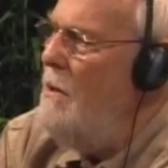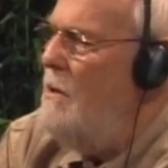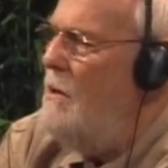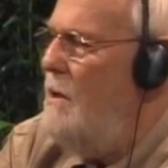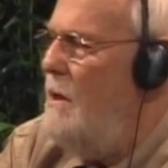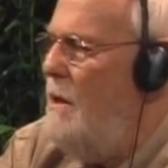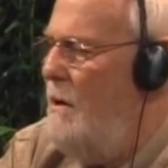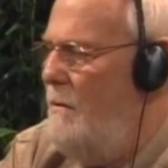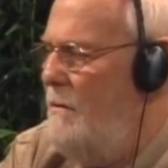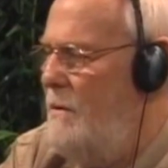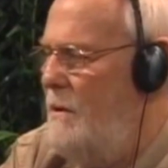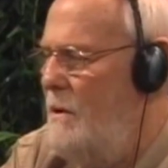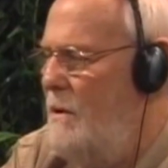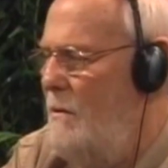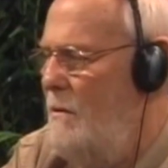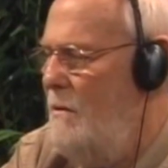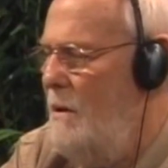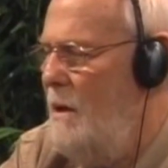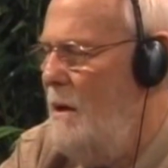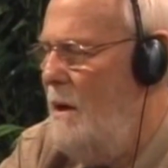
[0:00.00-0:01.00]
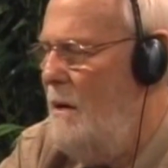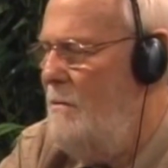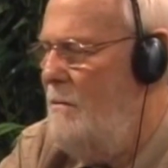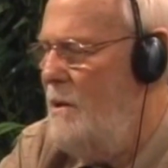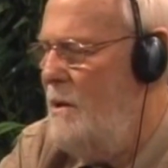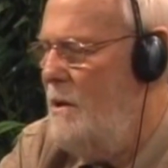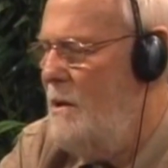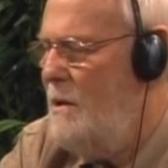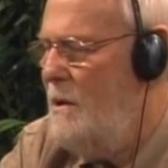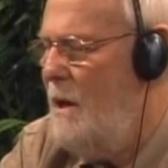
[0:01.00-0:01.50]
shelf. So I'm
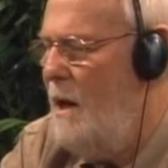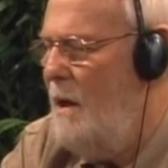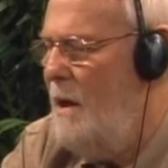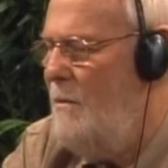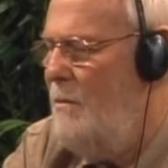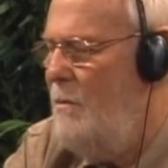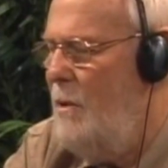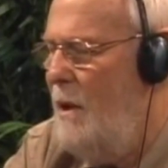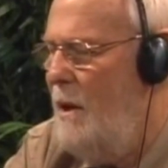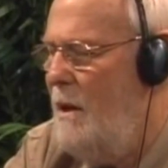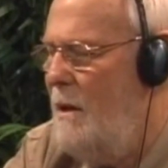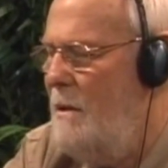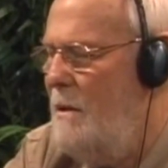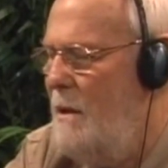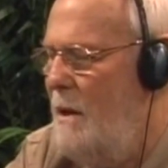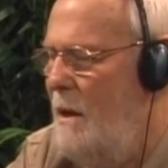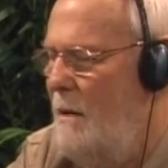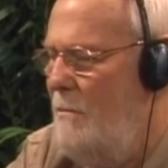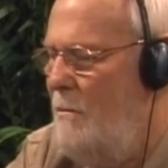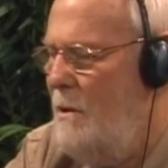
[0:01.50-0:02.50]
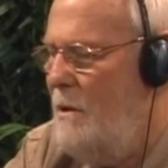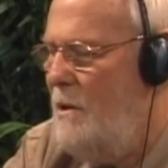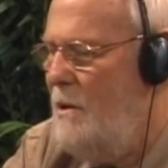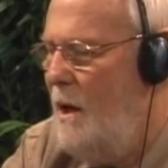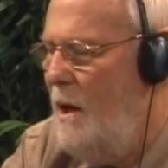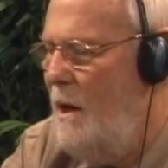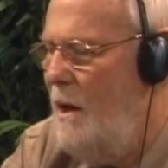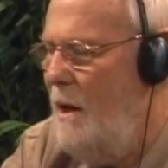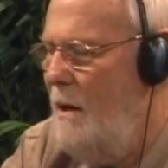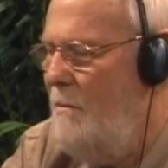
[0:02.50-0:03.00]
just kind of playing dumb, which
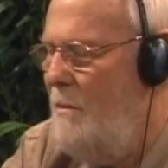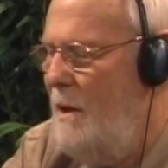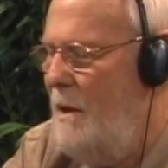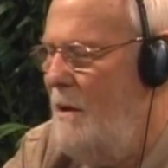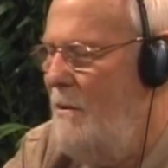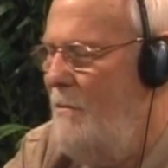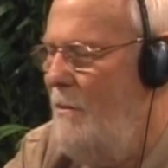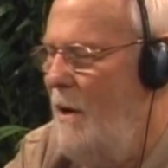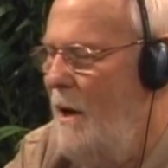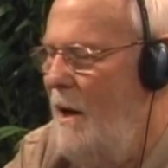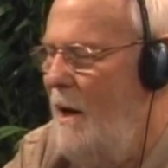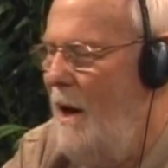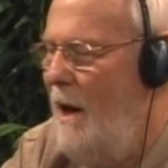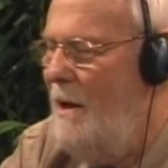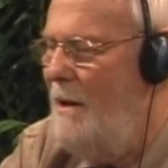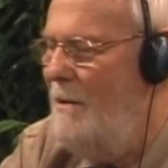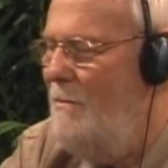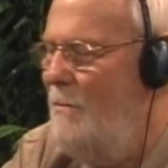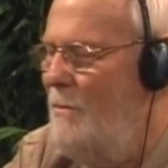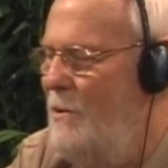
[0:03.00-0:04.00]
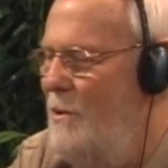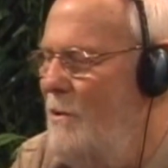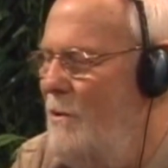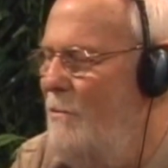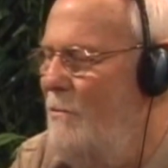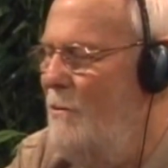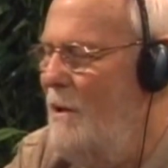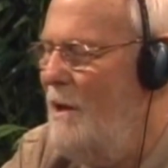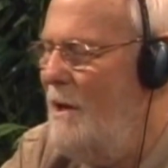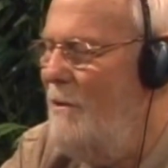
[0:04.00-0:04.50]
I am anyway. I could do
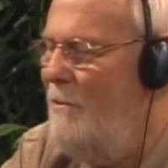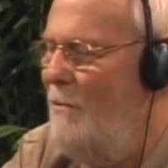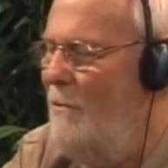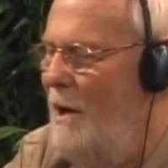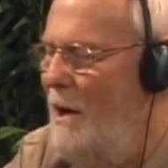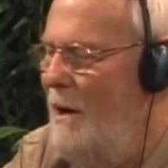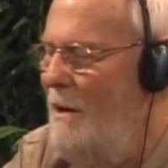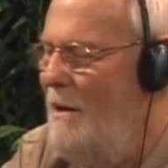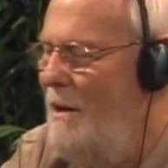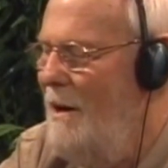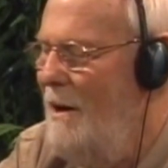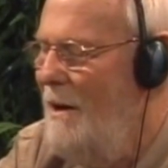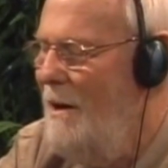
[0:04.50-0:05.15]
it really well.